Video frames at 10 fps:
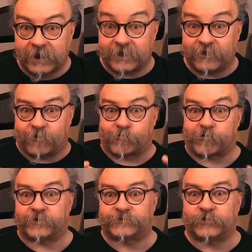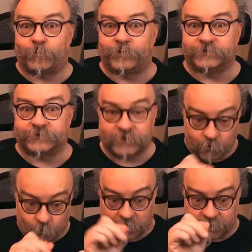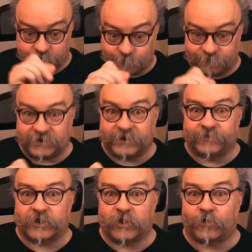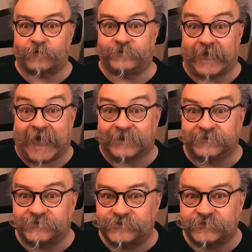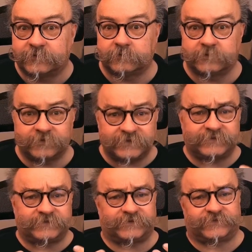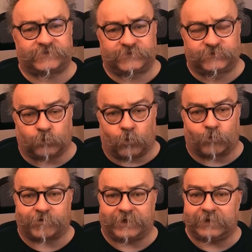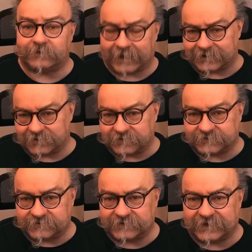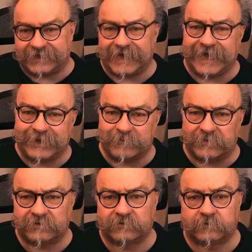like grasshoppers while you fill in the clock for the ants. This is a story and this is a game.